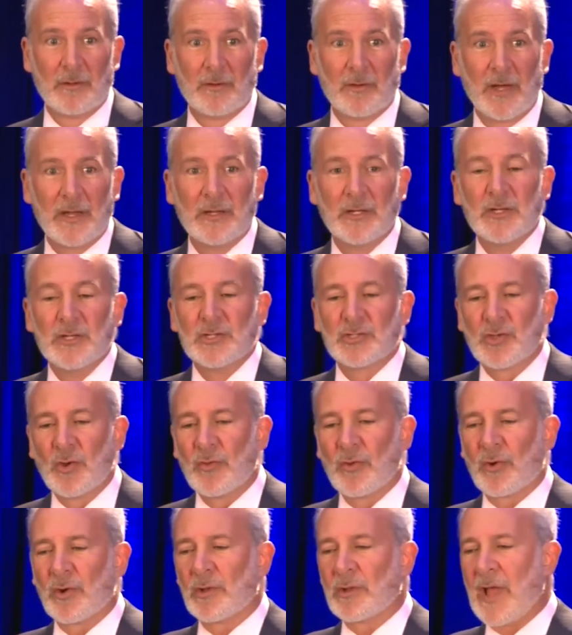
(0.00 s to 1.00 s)
Right? So
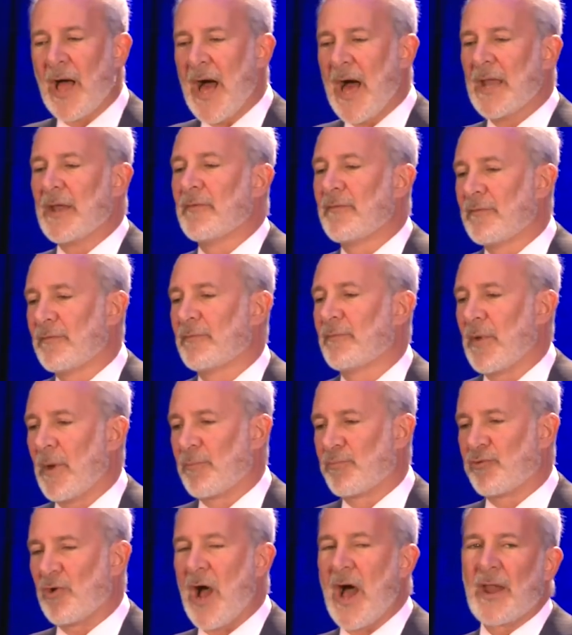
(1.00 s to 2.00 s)
there are a lot
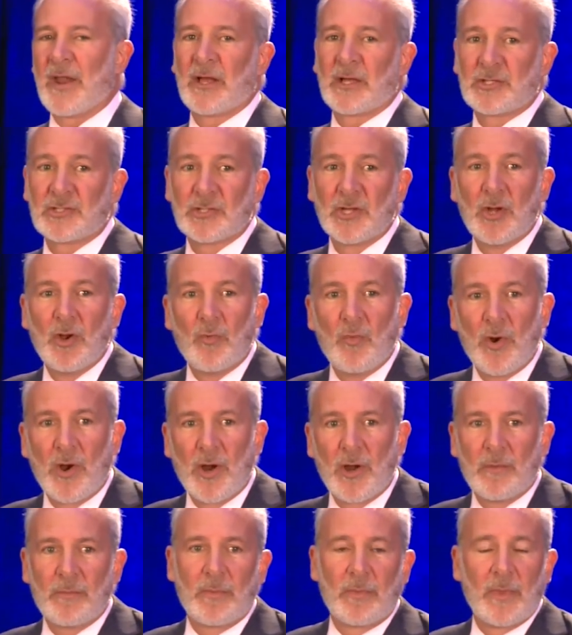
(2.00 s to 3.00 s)
of products
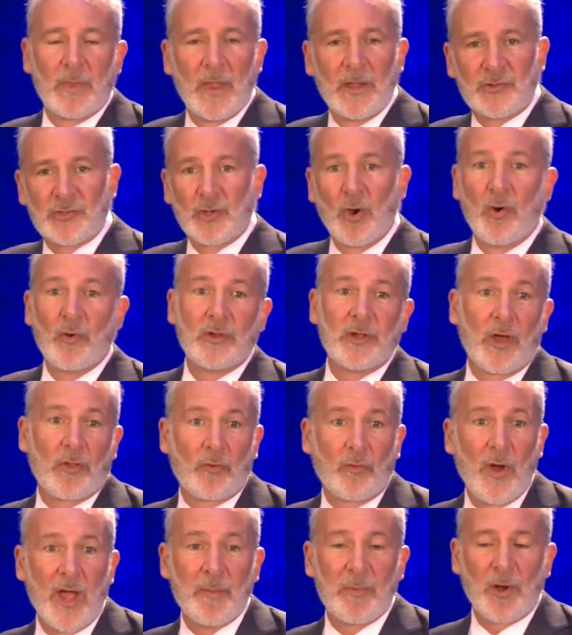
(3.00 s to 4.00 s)
where it's going the
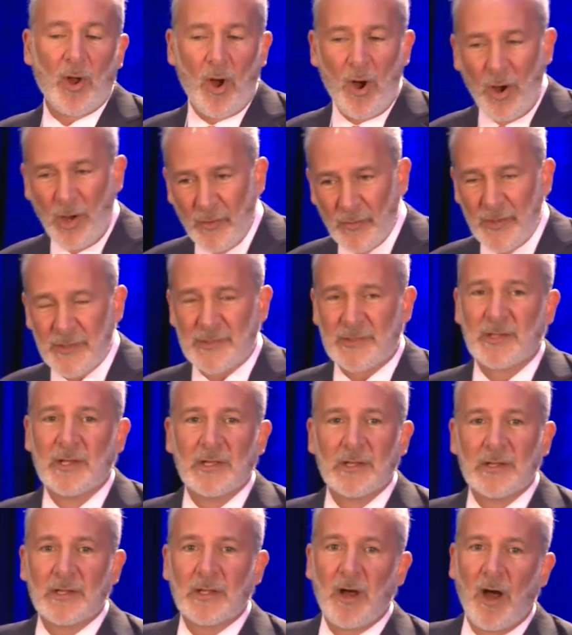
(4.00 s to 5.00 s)
other way. But all this
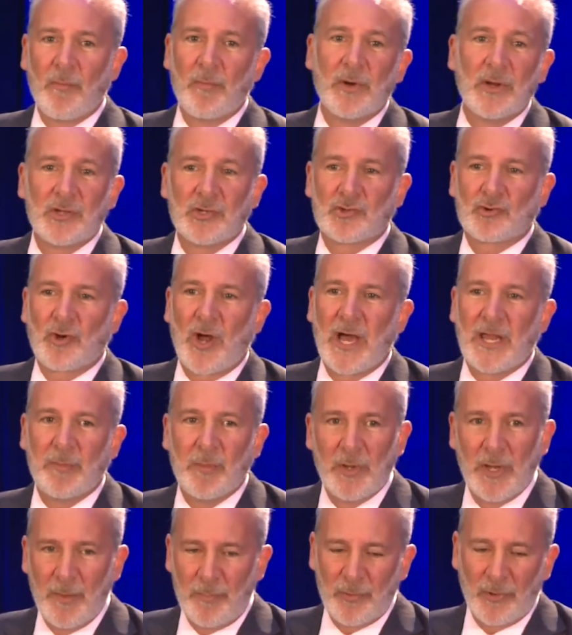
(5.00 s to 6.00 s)
government is trying to
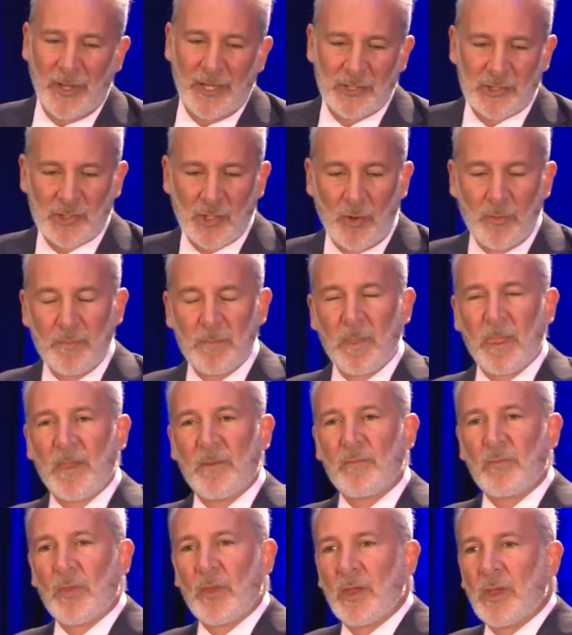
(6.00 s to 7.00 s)
manipulate. So
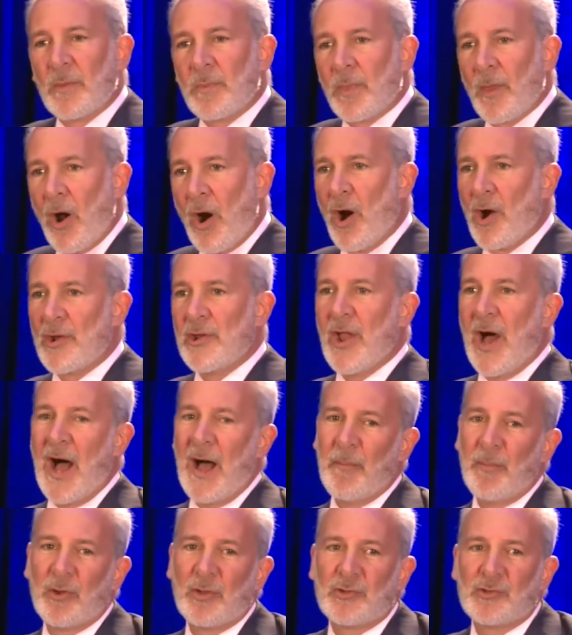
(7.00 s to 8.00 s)
our
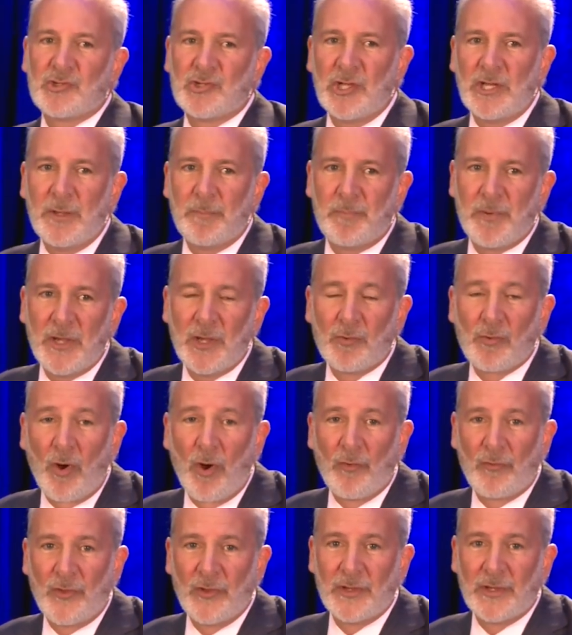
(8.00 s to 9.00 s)
nominal GDP
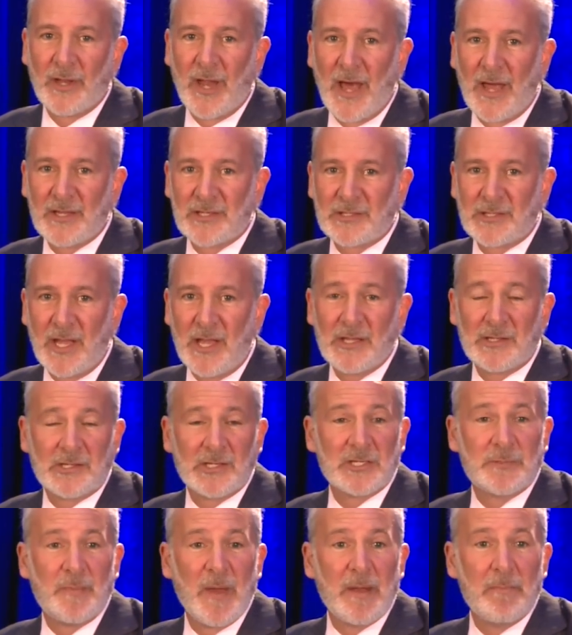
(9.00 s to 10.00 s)
growth in the United States
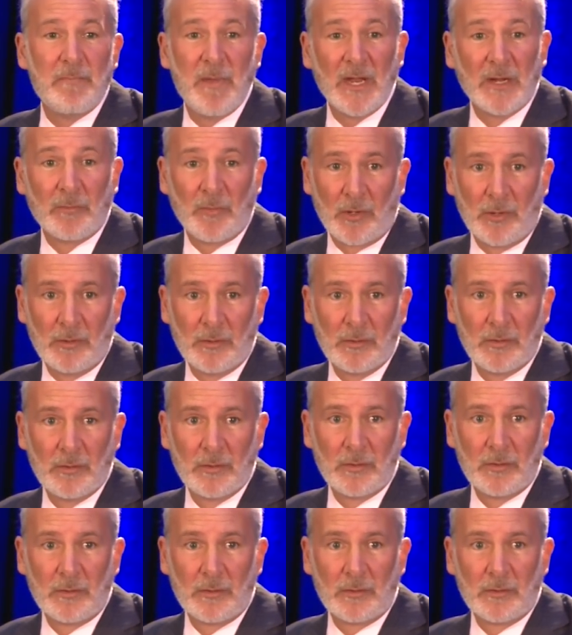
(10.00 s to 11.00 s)
has been minimal.
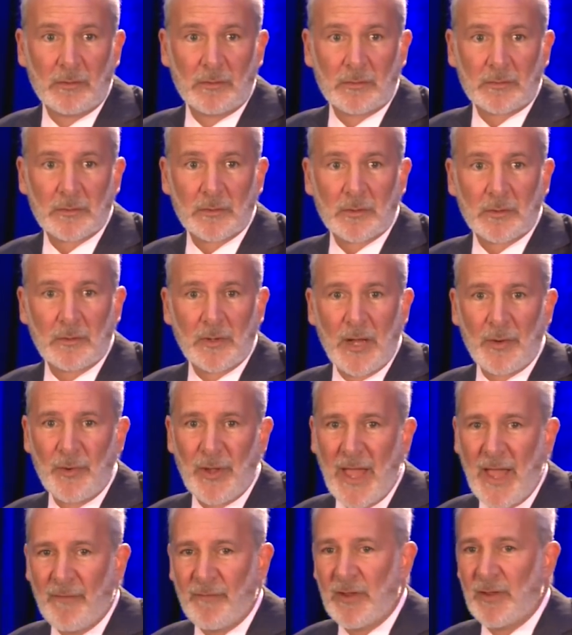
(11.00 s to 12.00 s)
Right?
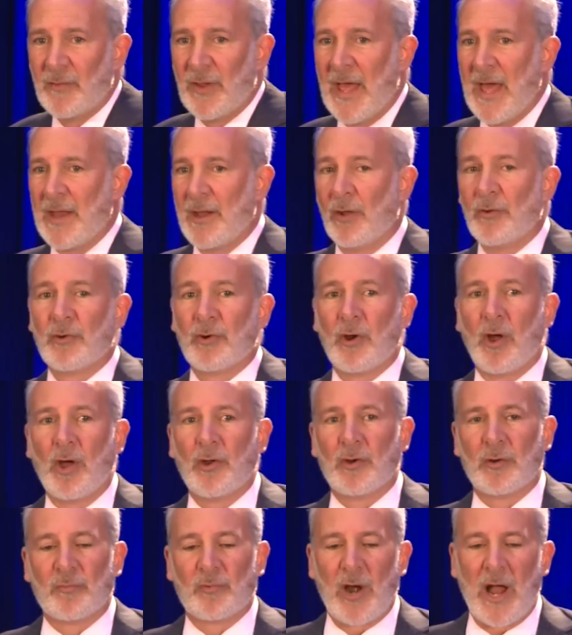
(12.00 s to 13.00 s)
We haven't even had under,
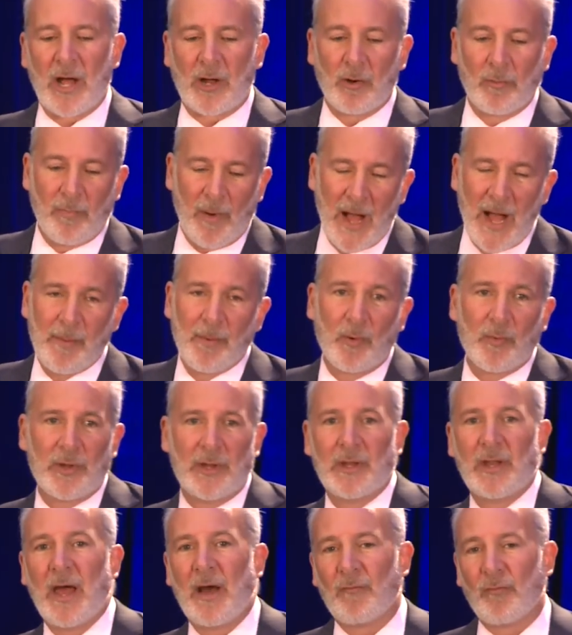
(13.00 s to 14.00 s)
under Barack Obama, we
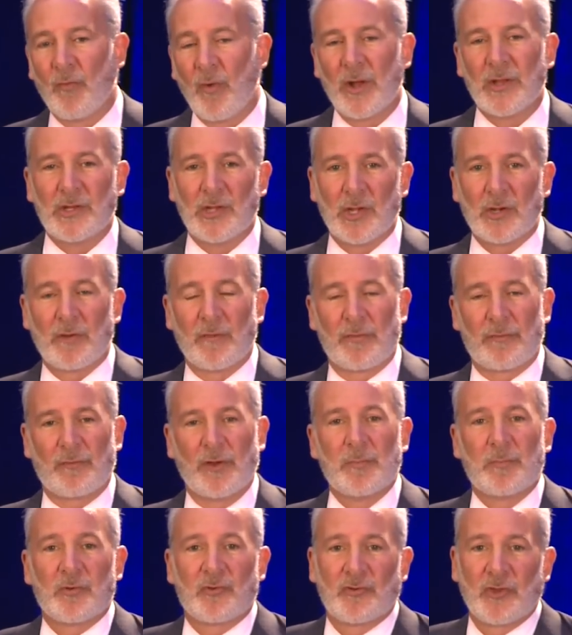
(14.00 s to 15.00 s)
didn't have one year of
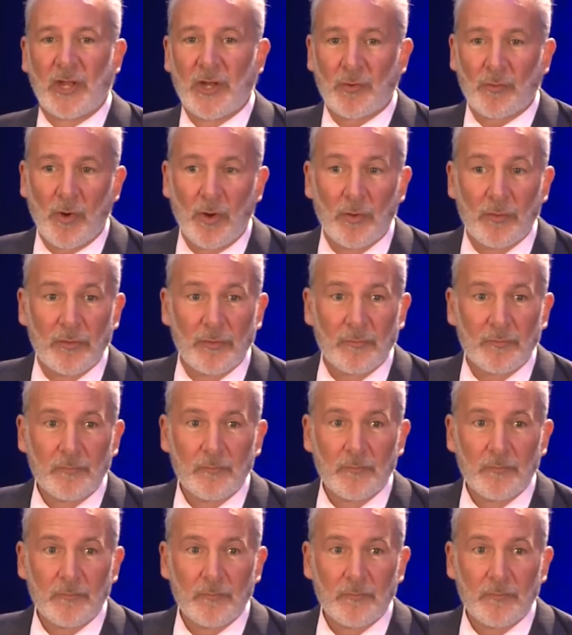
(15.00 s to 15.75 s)
3% growth.